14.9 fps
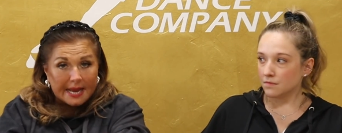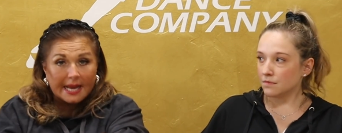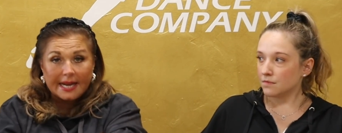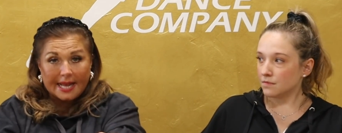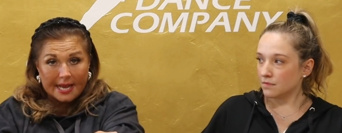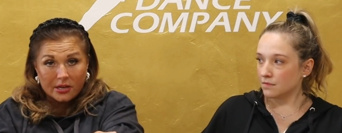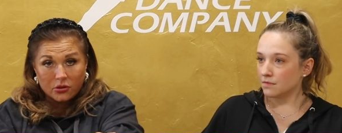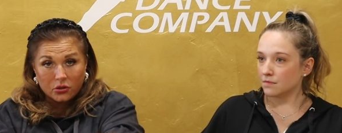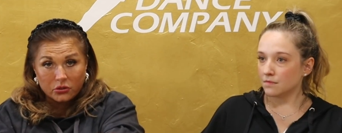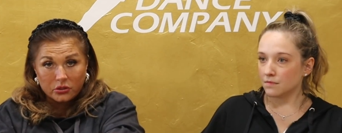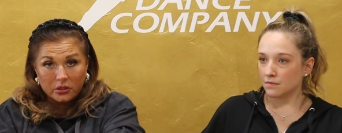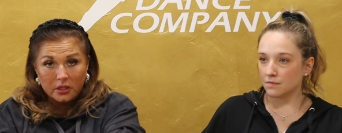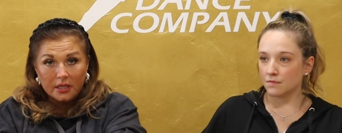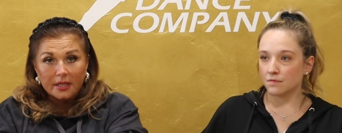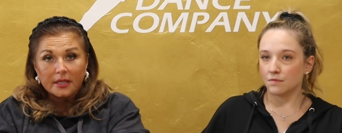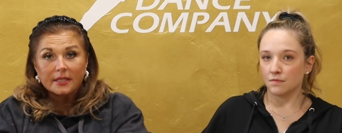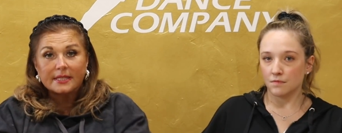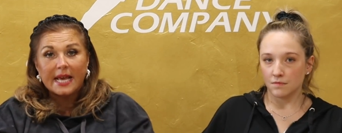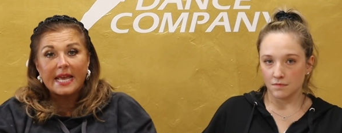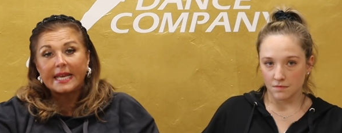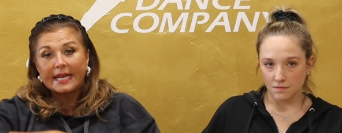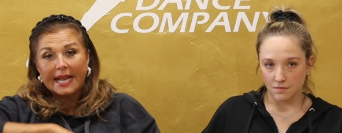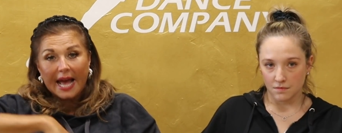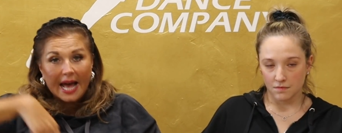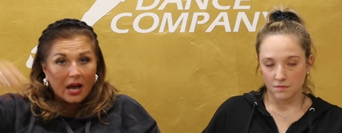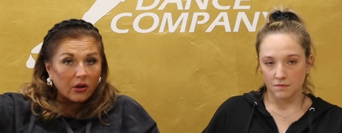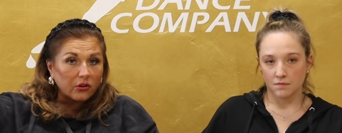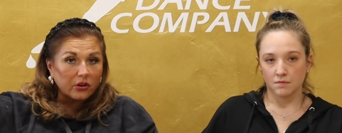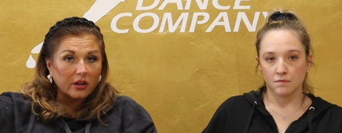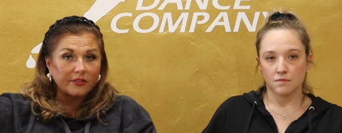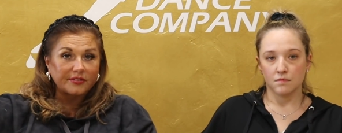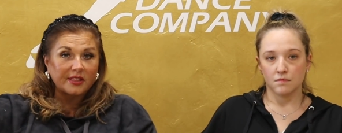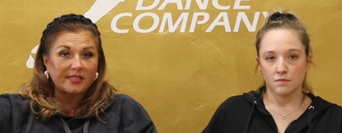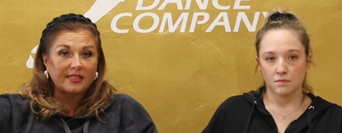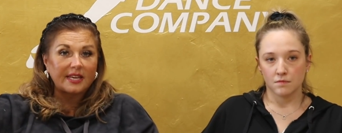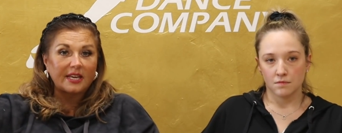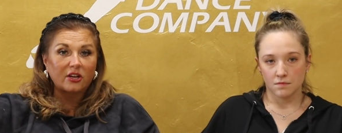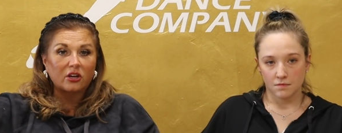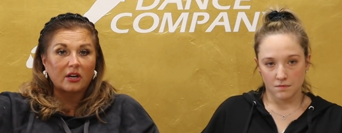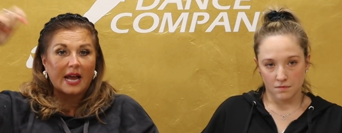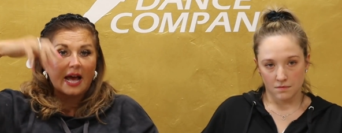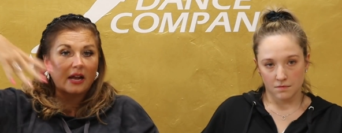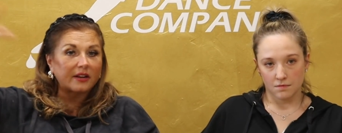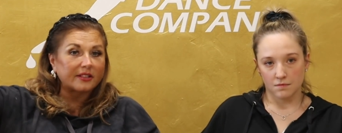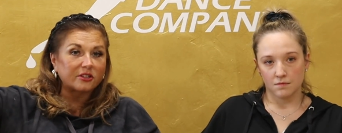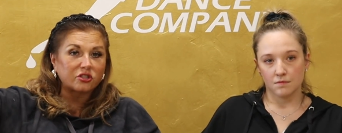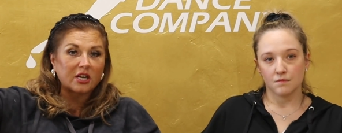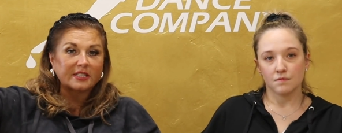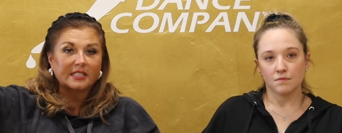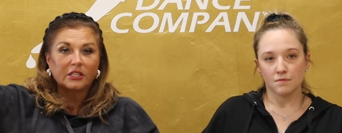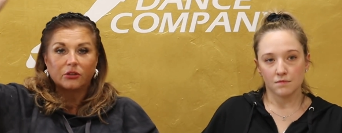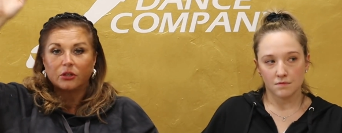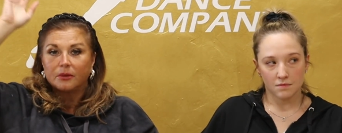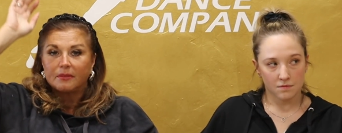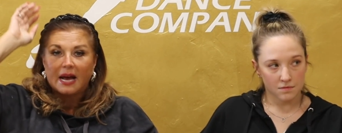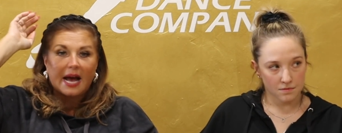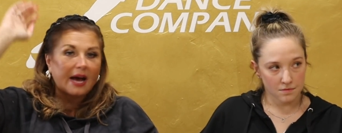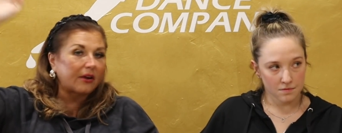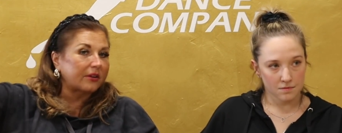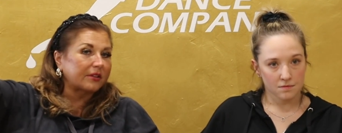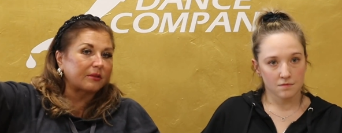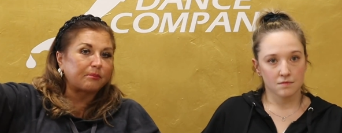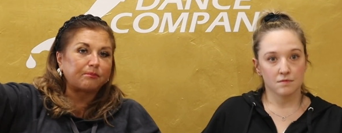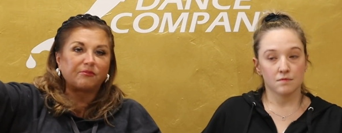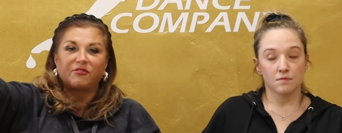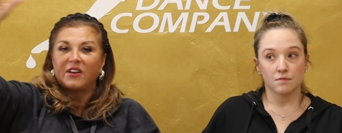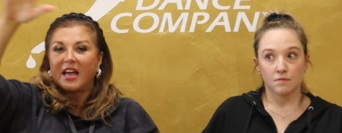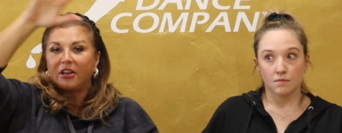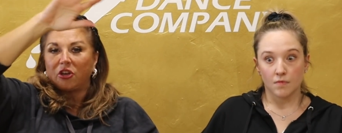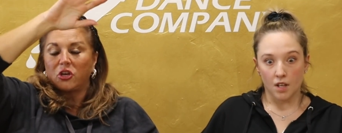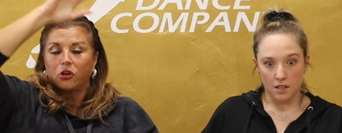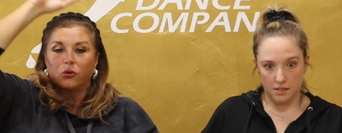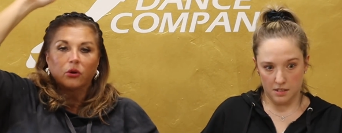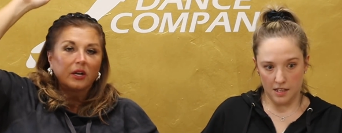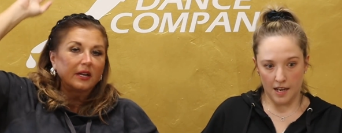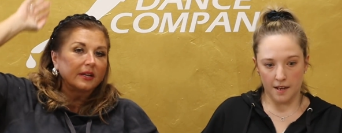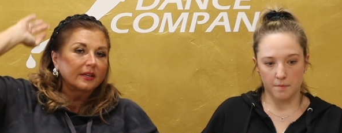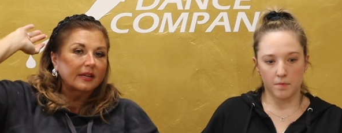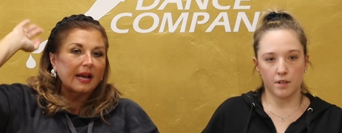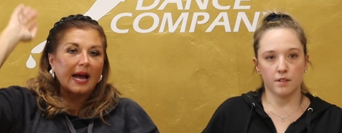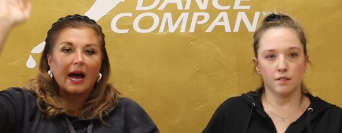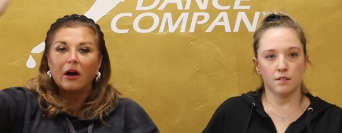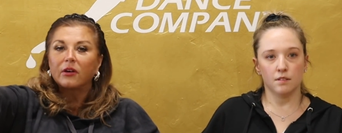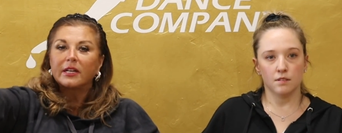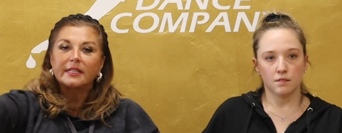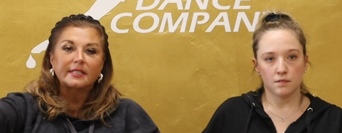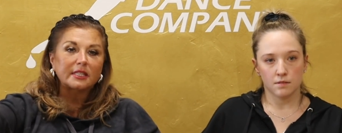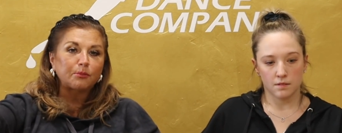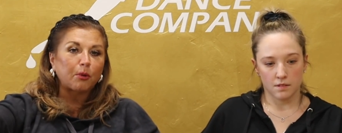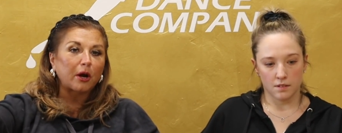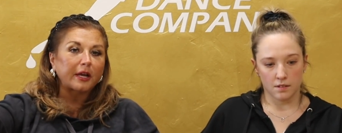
Speaker 1: manhandled, taken out of the theater, out of the dressing room, out of the venue, Same. out into the